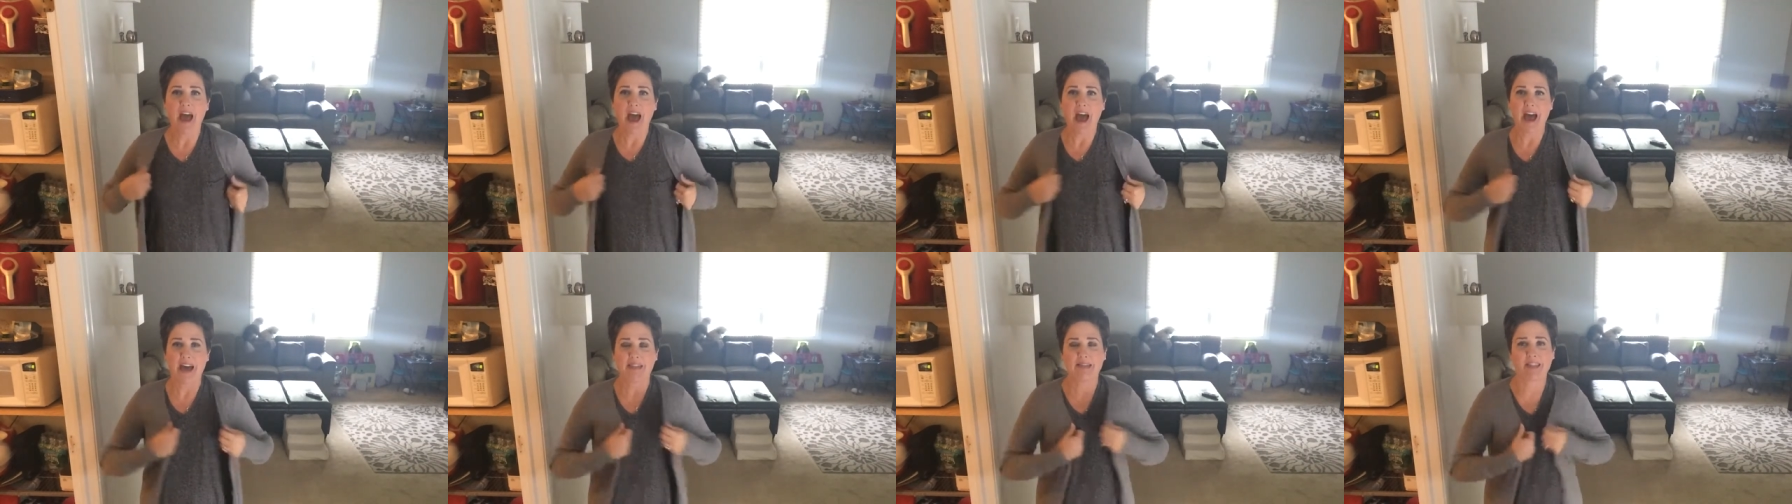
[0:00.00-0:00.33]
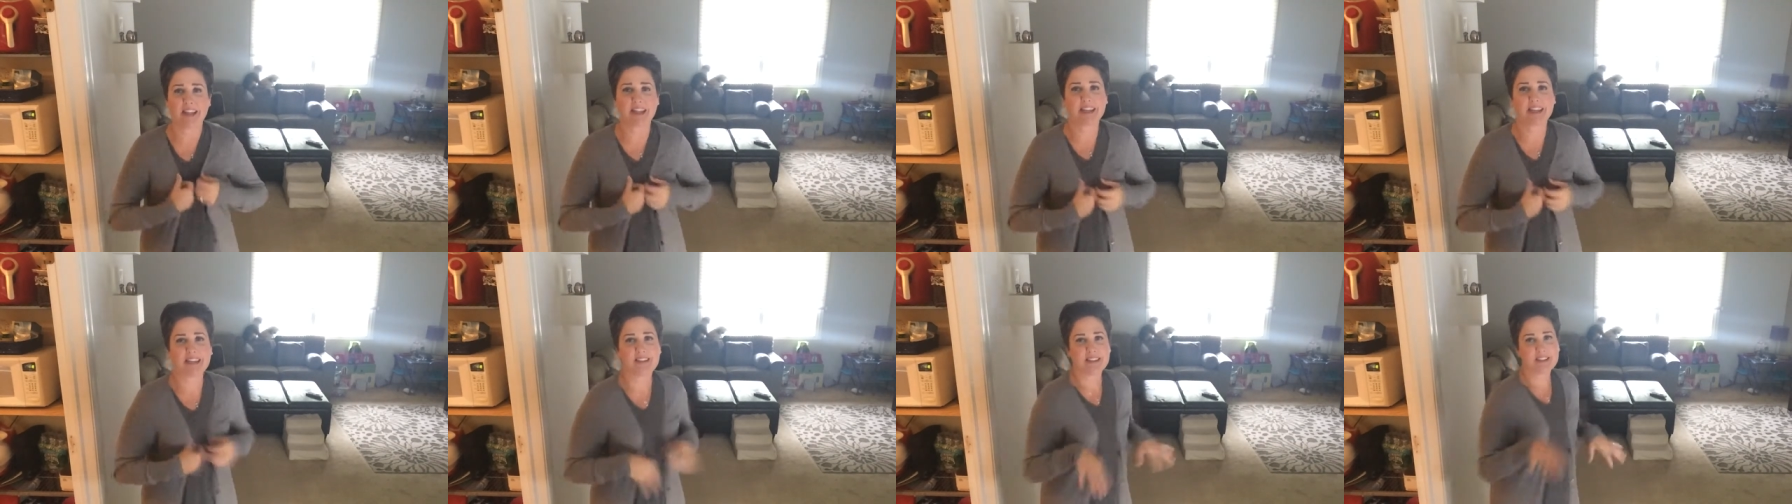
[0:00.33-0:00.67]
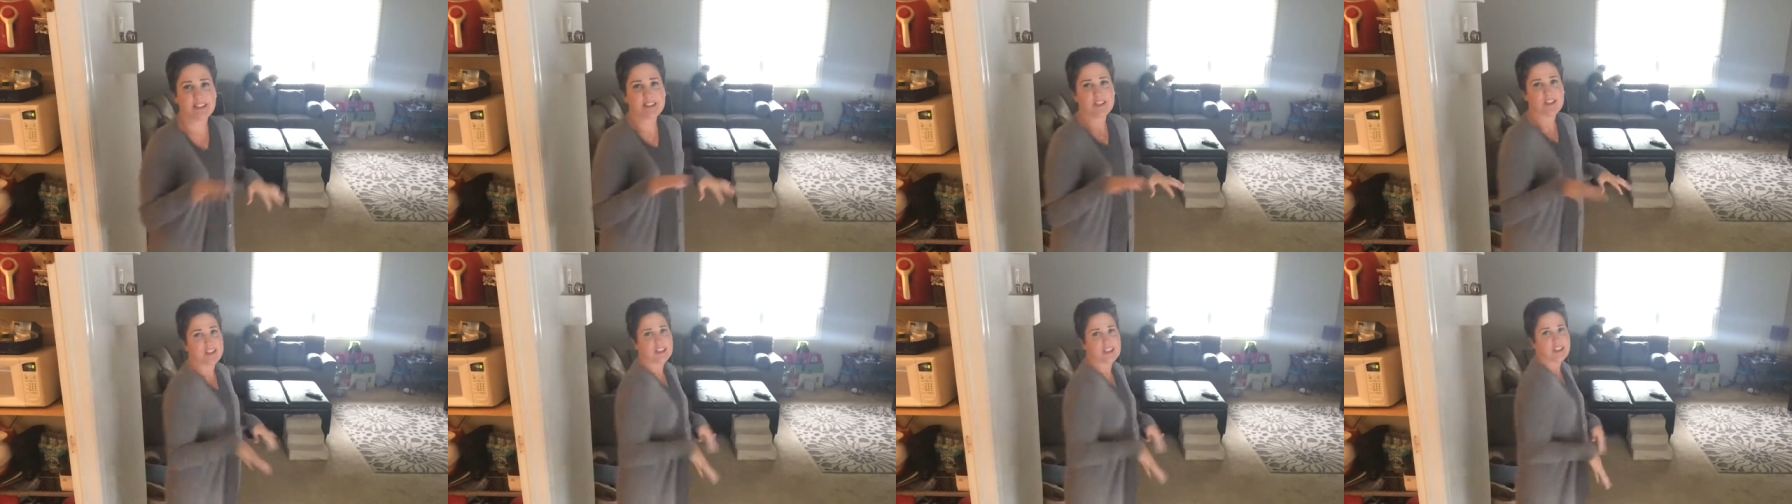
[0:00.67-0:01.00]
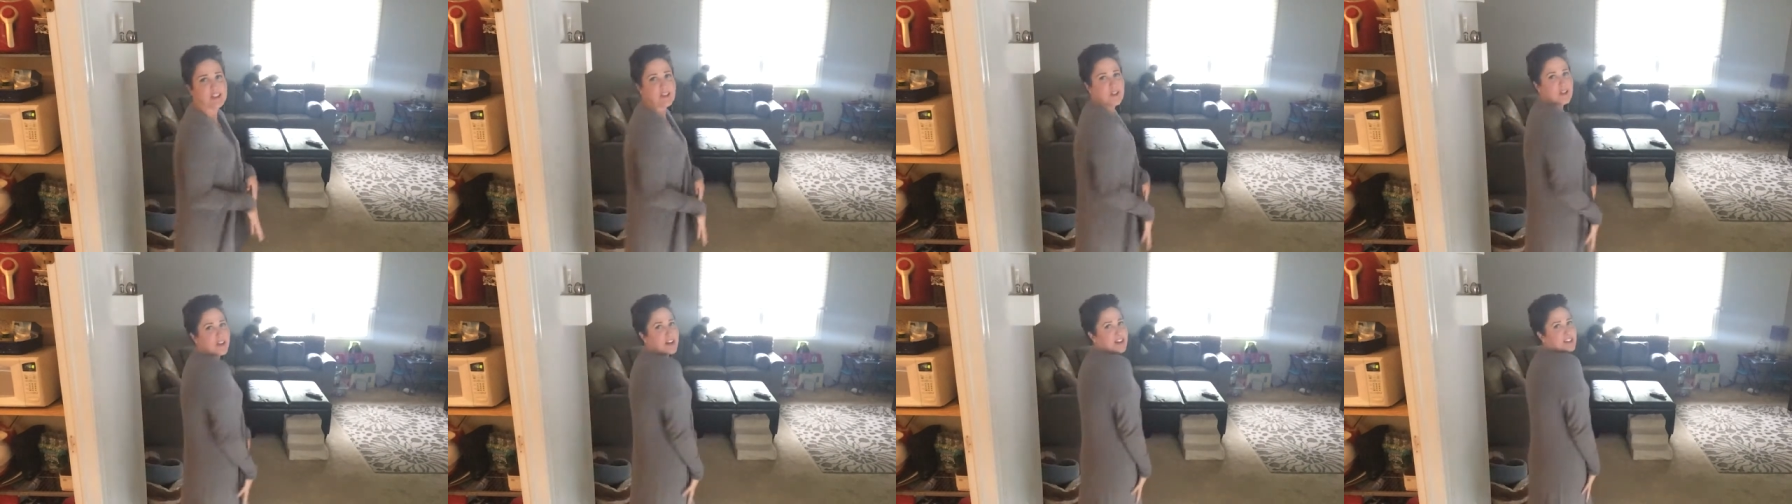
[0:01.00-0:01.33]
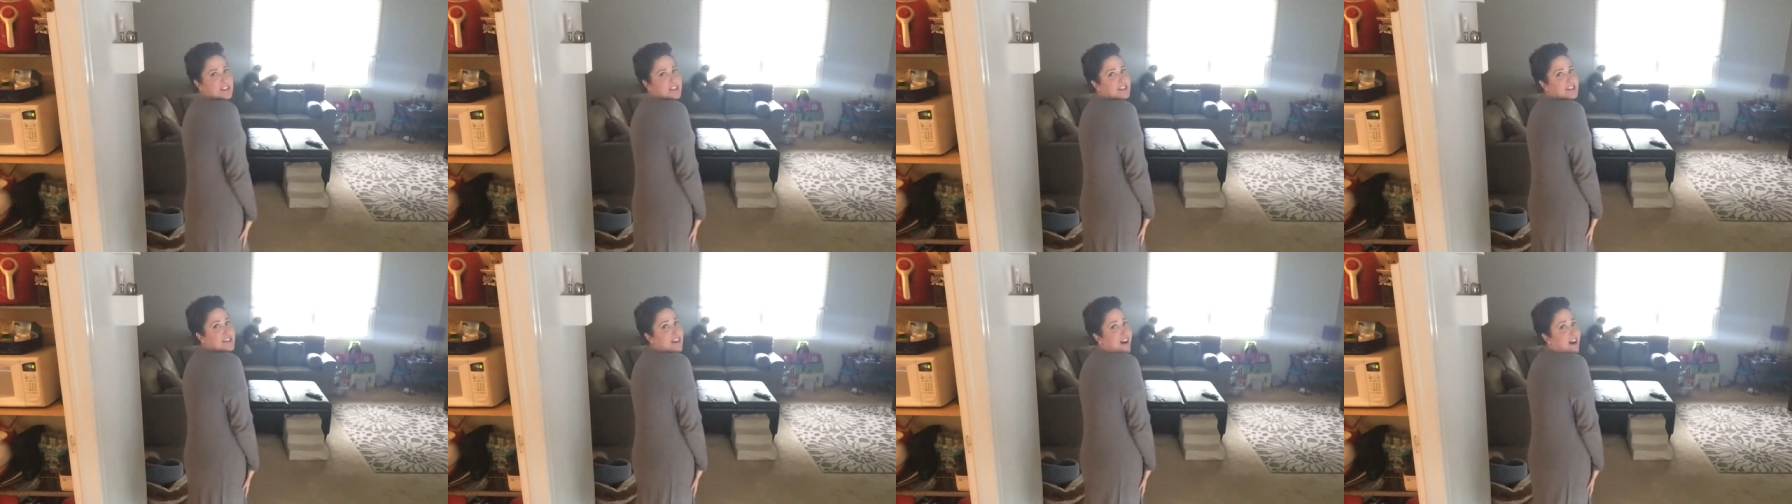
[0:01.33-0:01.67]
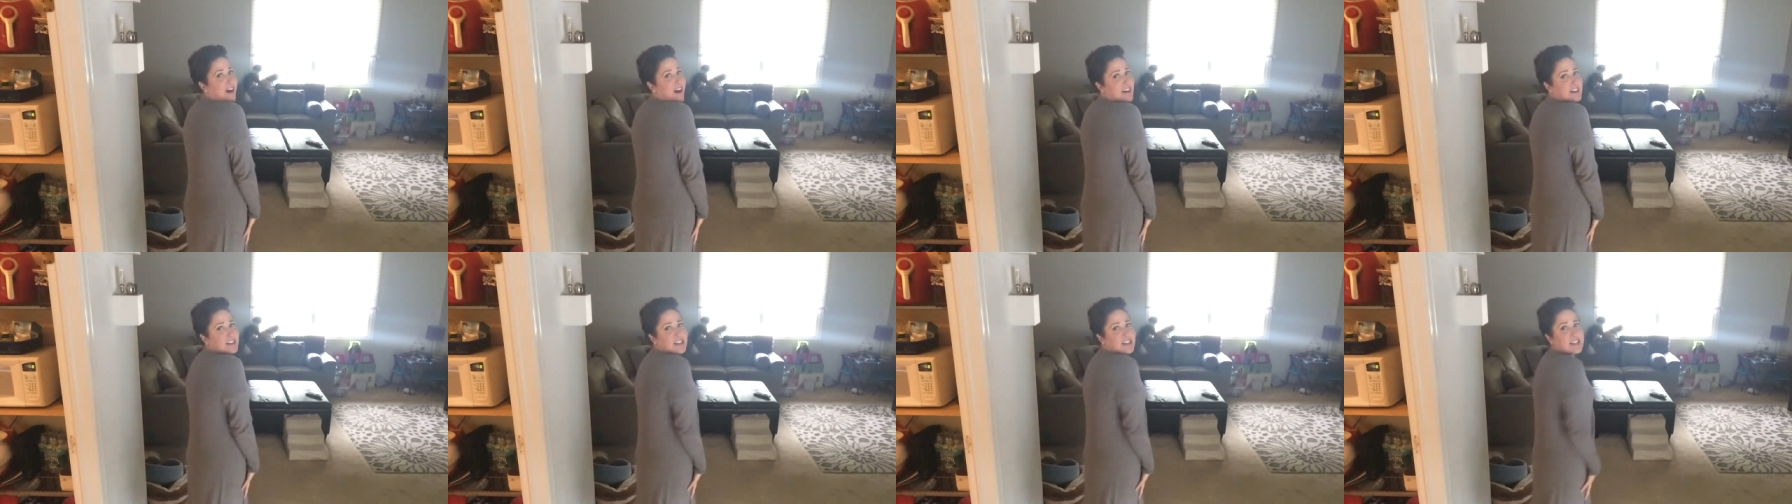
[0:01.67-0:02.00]
And like this just so does
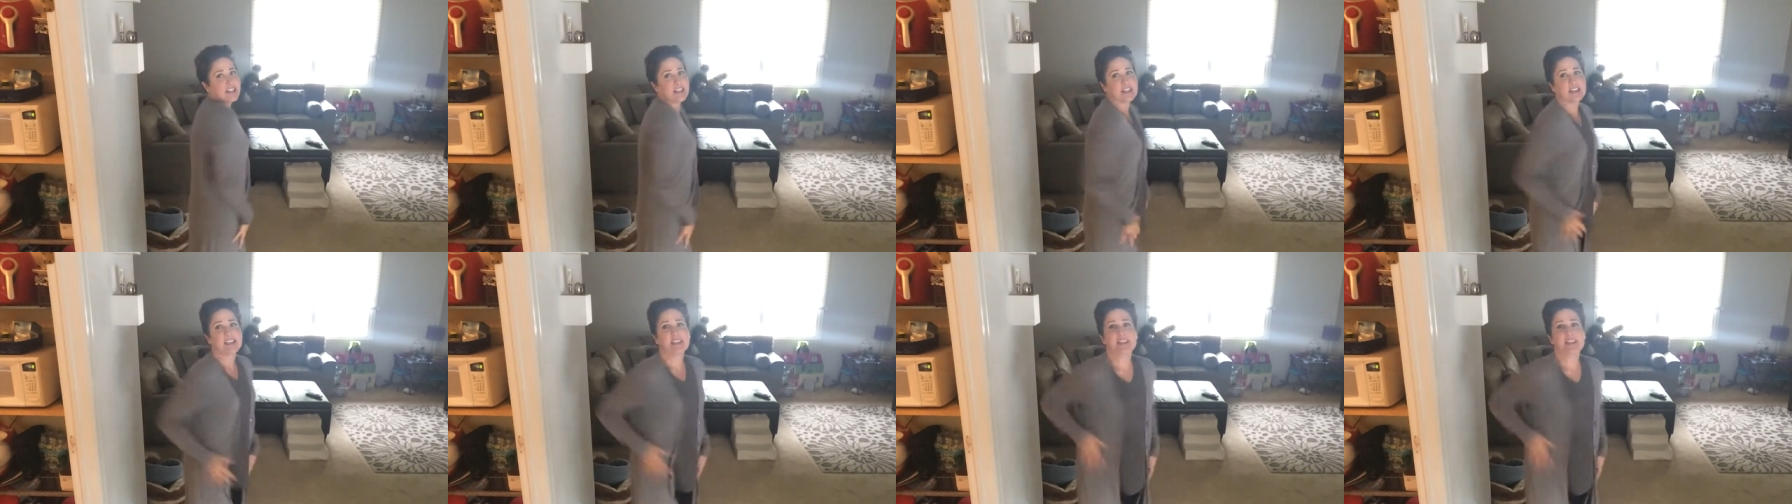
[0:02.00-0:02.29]
not